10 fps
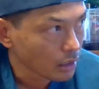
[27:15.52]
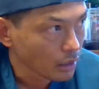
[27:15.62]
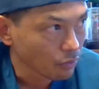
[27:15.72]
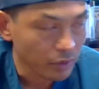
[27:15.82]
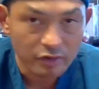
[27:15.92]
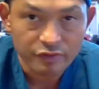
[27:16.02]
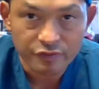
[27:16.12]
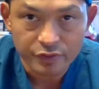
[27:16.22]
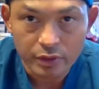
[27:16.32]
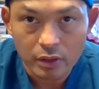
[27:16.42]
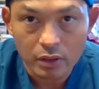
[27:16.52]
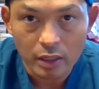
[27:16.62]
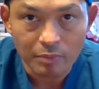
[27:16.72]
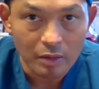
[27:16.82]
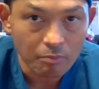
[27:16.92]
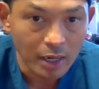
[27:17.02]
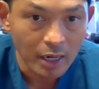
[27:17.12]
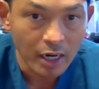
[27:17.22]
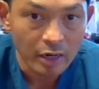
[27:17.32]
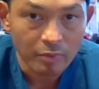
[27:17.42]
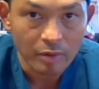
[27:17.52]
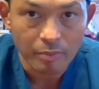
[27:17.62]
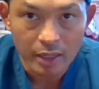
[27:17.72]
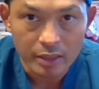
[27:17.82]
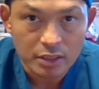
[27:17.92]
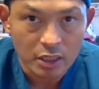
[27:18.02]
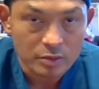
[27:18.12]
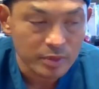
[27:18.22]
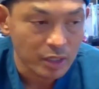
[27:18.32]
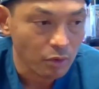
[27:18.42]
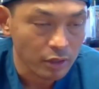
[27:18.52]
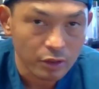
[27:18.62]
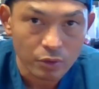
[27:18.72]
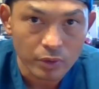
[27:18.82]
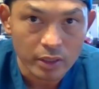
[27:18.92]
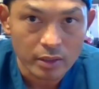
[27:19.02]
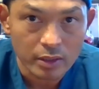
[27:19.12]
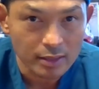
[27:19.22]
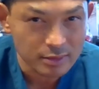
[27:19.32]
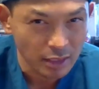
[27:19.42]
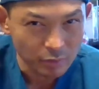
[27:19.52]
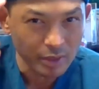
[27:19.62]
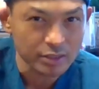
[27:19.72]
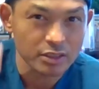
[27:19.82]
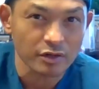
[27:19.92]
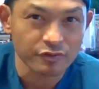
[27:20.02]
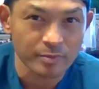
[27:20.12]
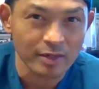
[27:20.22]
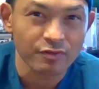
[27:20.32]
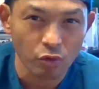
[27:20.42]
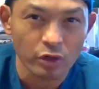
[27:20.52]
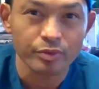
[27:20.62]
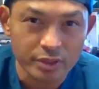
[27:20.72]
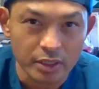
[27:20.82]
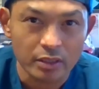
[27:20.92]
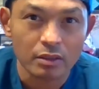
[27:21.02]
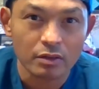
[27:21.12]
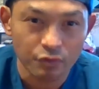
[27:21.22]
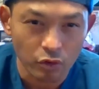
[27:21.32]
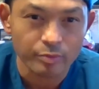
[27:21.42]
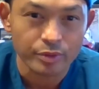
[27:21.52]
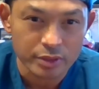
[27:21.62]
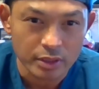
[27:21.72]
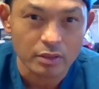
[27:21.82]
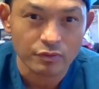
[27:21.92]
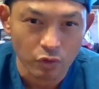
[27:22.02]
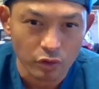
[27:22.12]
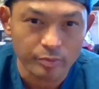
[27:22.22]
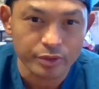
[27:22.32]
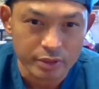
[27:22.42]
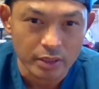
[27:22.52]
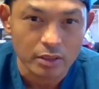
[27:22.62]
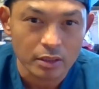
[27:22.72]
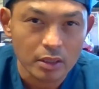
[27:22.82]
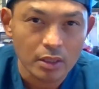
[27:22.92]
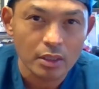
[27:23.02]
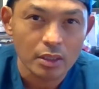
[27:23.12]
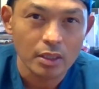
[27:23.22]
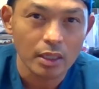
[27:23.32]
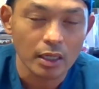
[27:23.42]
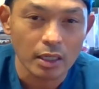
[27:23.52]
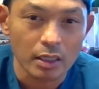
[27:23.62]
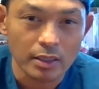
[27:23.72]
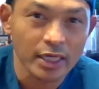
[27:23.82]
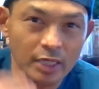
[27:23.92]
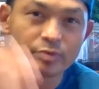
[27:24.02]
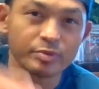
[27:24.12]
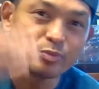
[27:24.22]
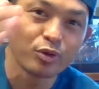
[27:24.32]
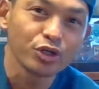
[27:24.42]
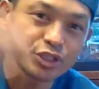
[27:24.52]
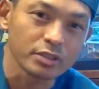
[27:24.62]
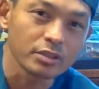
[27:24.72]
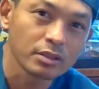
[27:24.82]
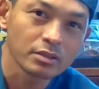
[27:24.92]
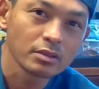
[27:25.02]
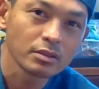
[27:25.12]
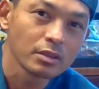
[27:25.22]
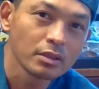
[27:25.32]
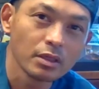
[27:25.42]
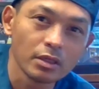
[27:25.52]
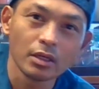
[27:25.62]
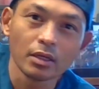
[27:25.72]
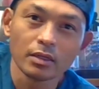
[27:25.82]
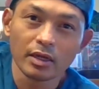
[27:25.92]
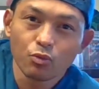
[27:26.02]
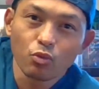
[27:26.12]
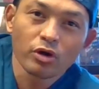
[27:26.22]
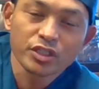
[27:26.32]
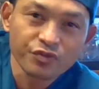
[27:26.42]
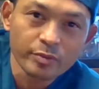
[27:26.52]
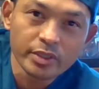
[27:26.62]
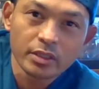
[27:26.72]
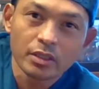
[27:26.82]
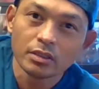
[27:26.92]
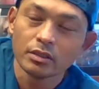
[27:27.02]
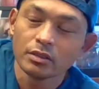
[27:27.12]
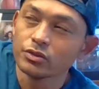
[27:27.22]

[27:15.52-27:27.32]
When I feel like my mind, my body tells me I want to quit, I tell myself I'm like 40 percent, 40%, 40%. And that keeps me pushing. And it works for me, you know.